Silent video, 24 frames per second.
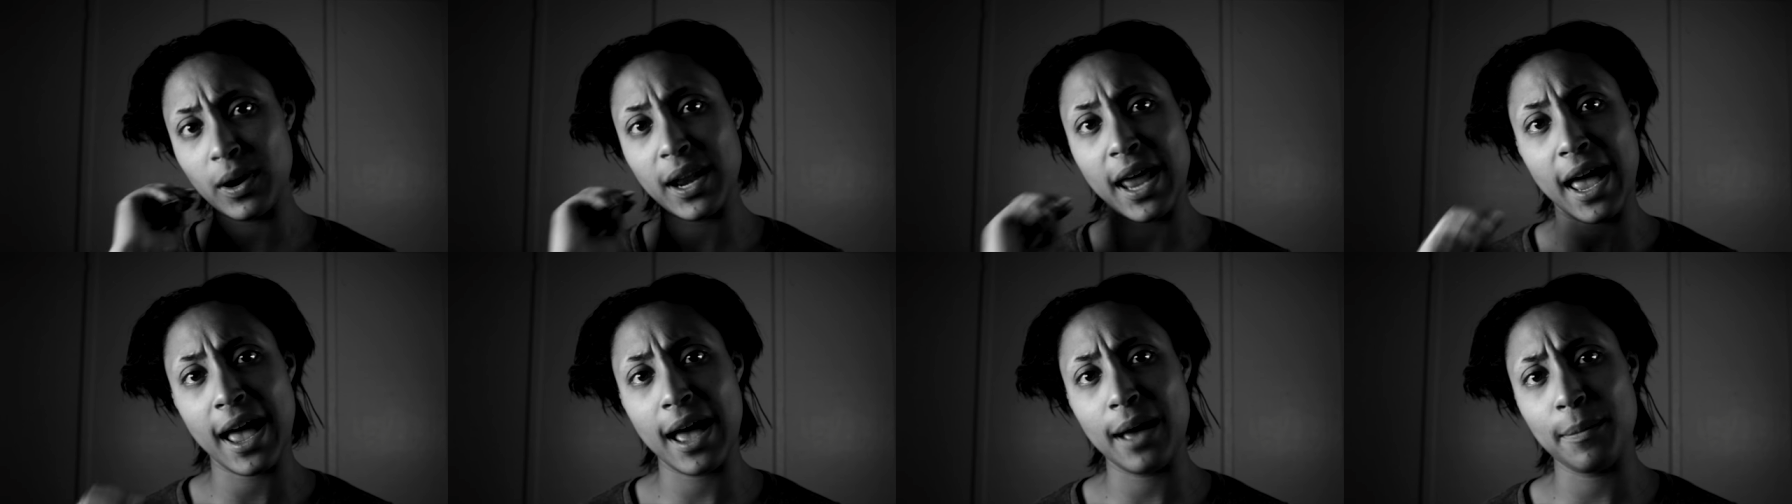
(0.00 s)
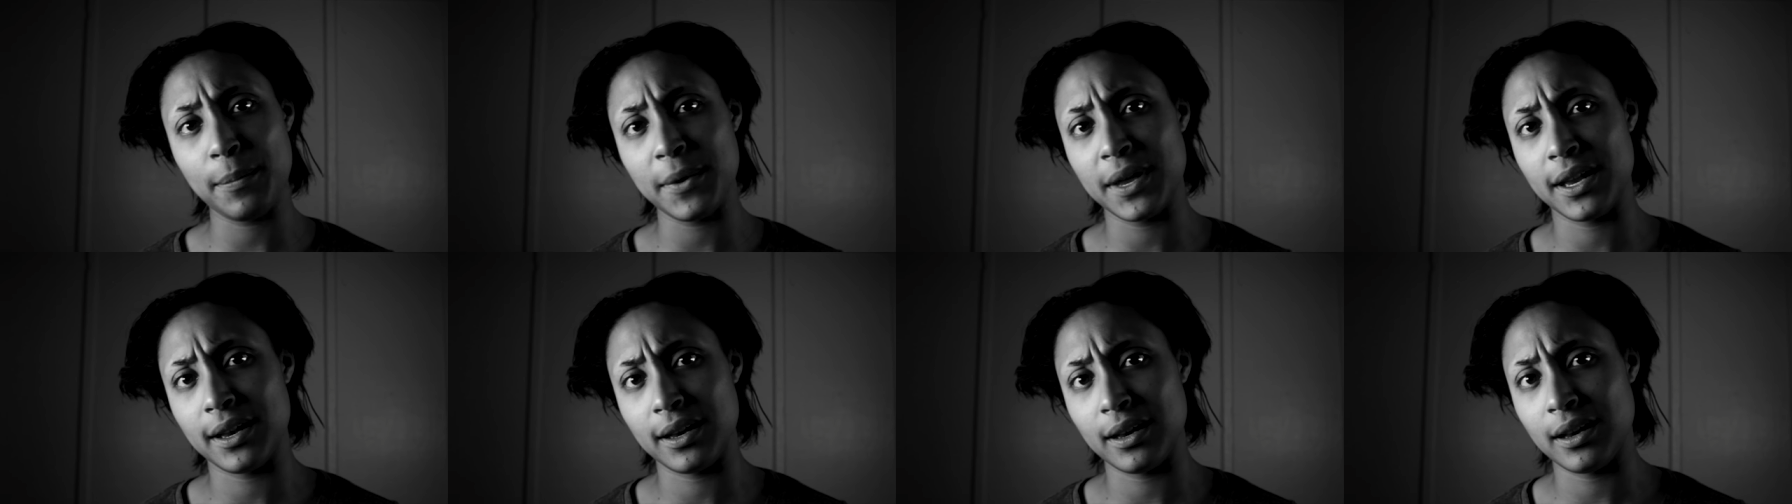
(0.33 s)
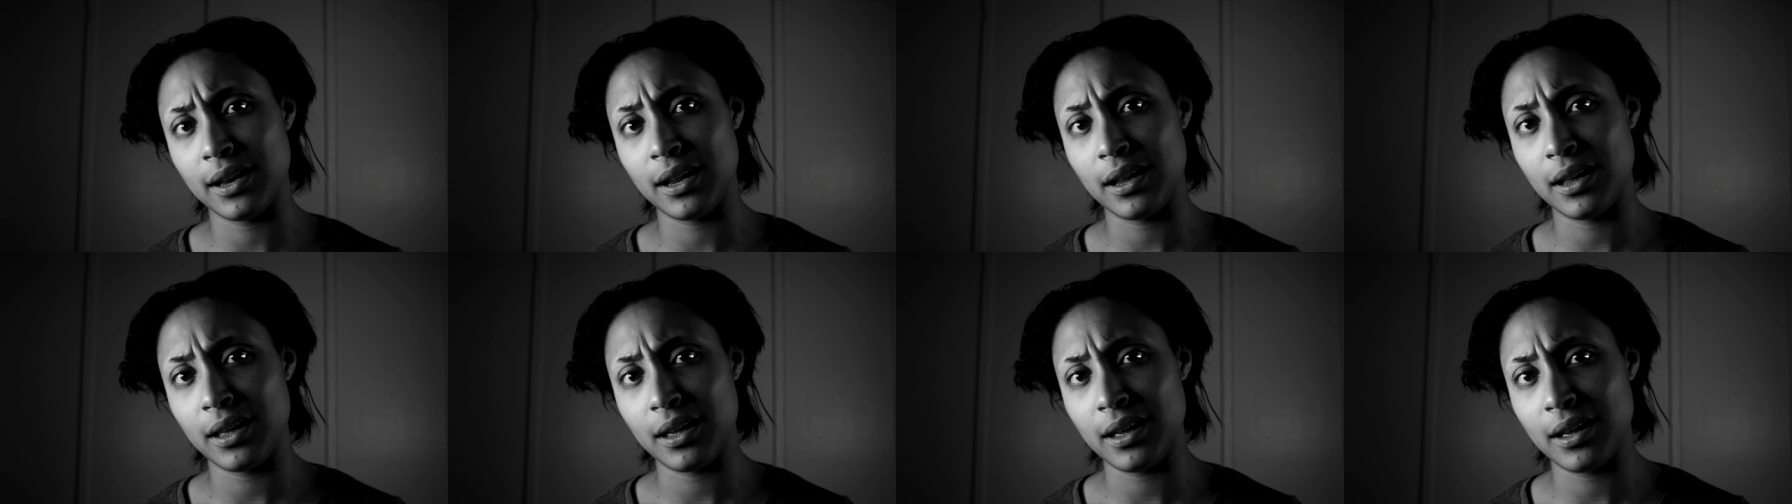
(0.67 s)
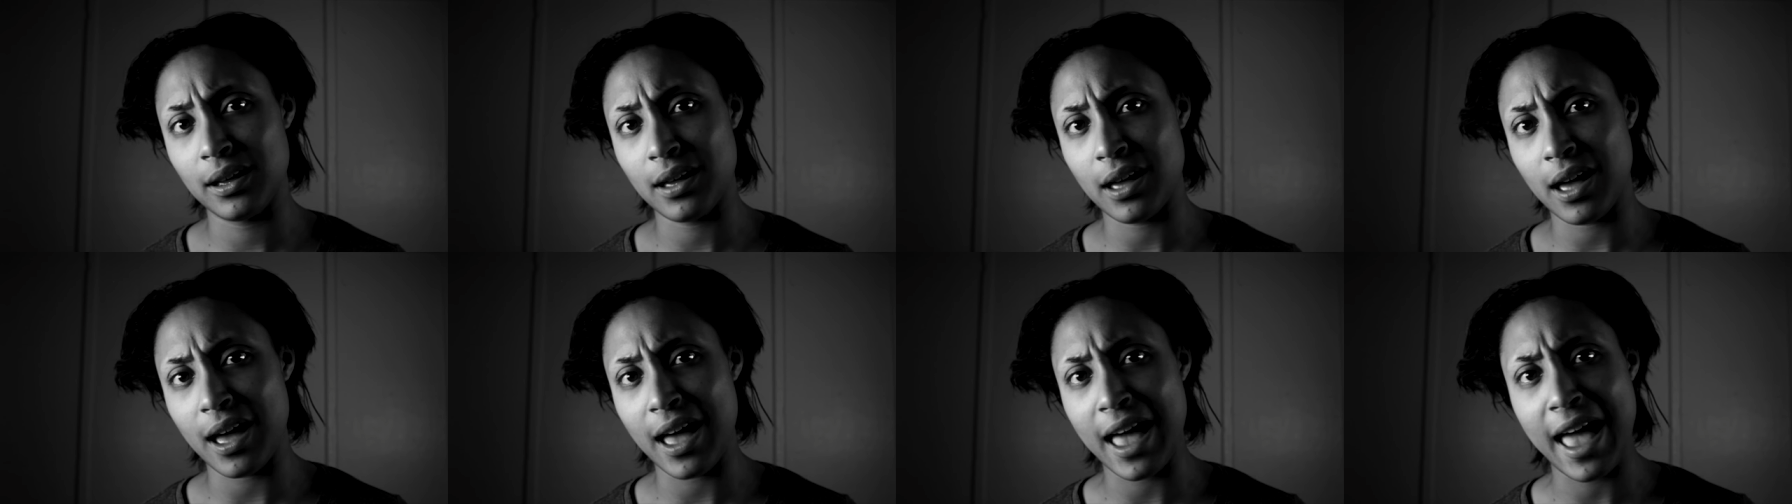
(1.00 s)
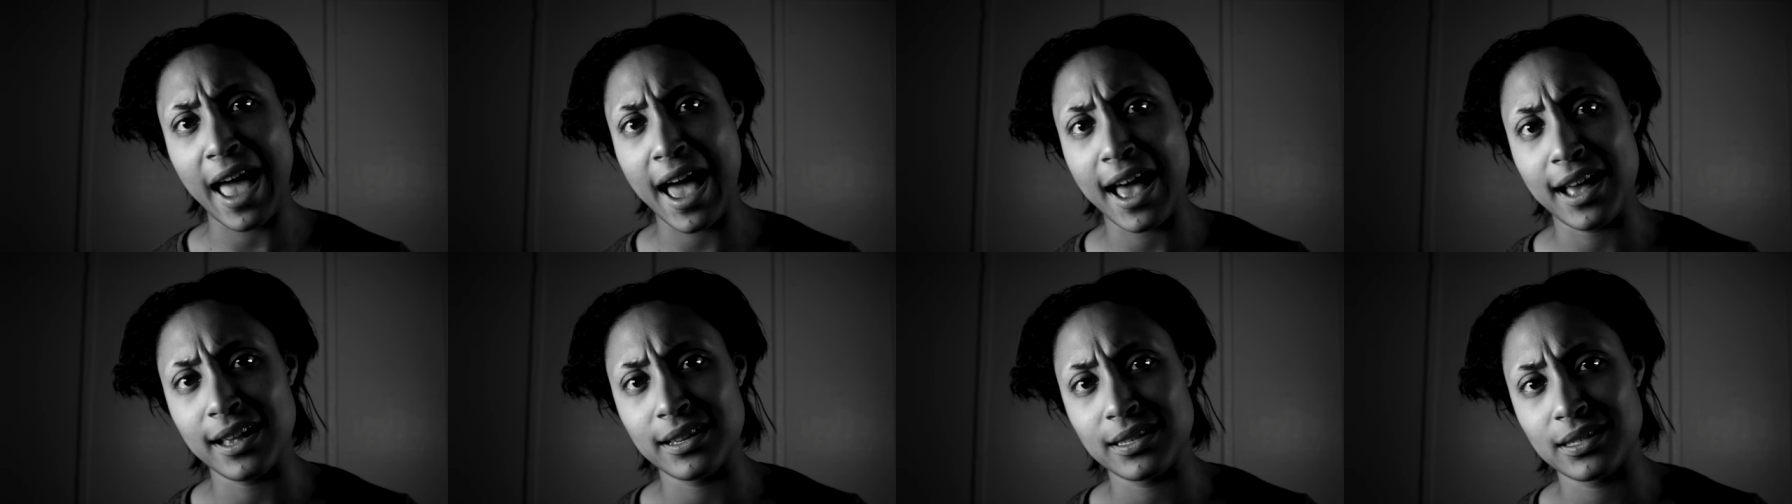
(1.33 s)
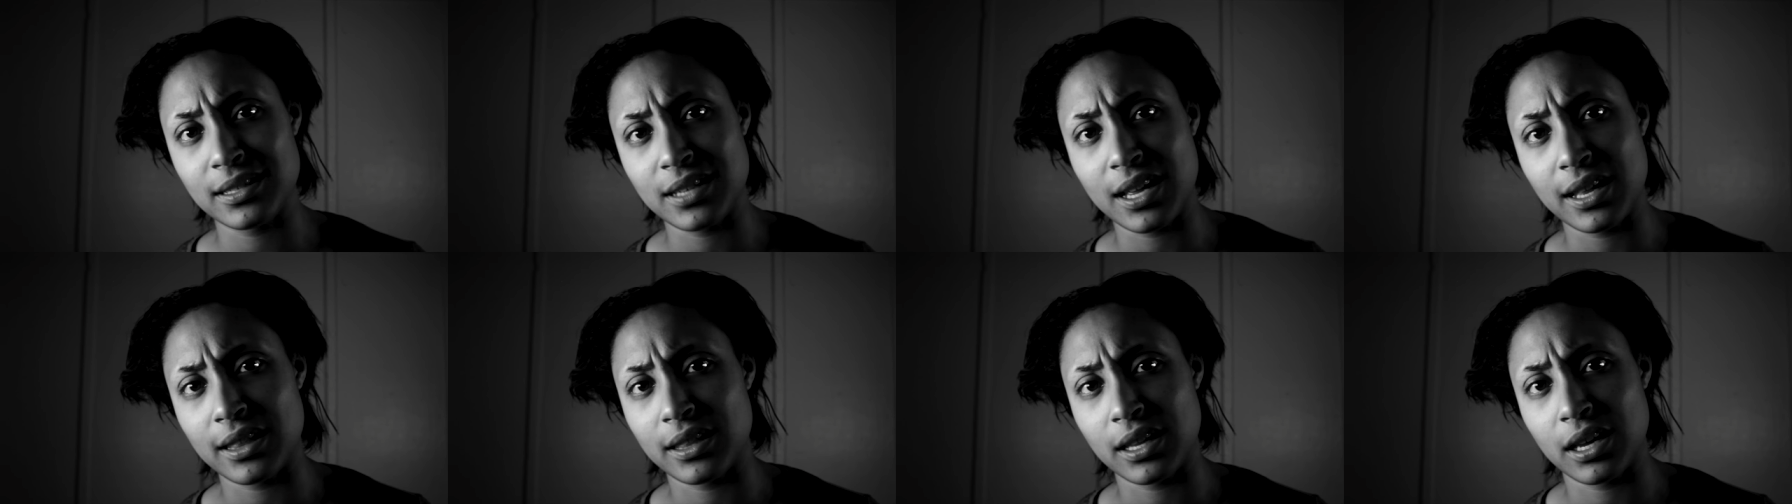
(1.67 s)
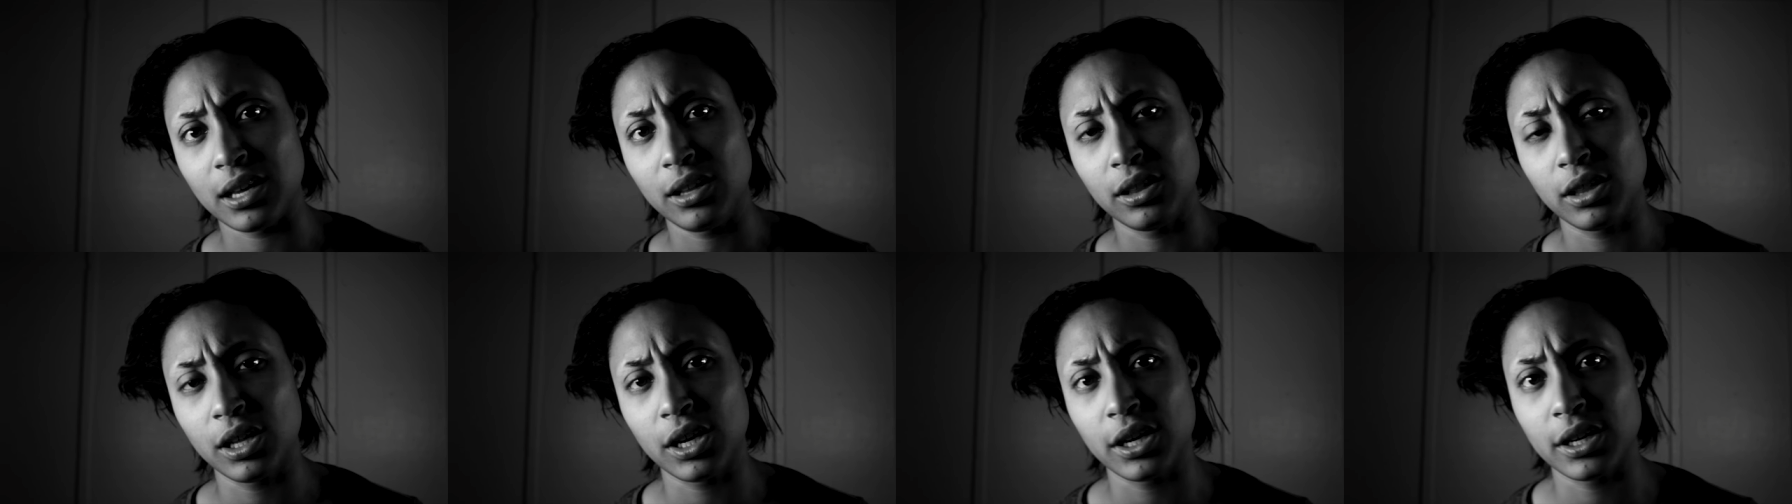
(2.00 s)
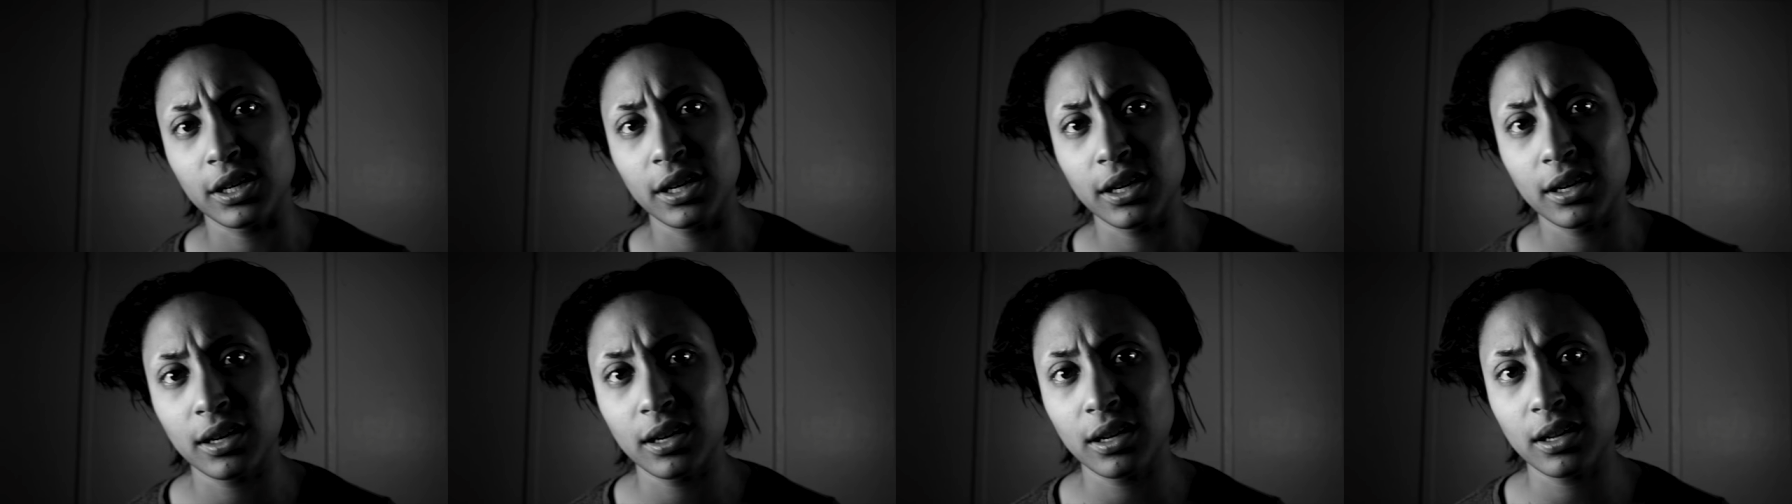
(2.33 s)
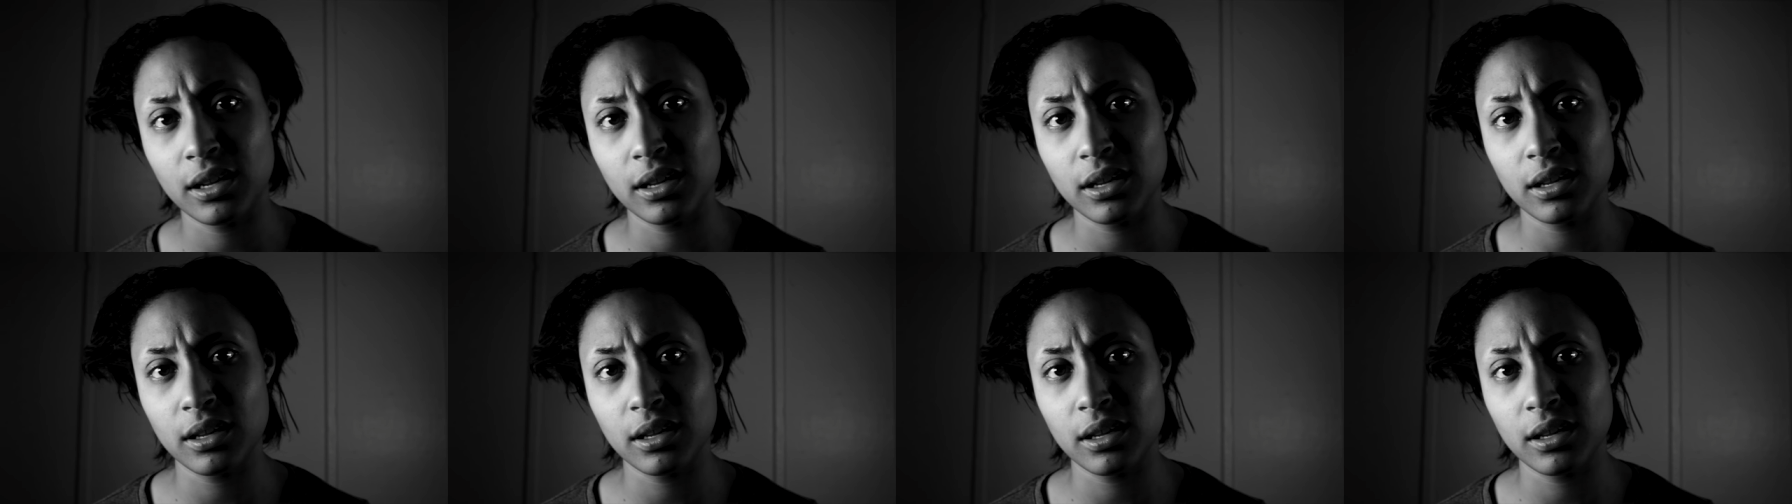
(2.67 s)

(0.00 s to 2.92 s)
what happened? I asked, suddenly alert.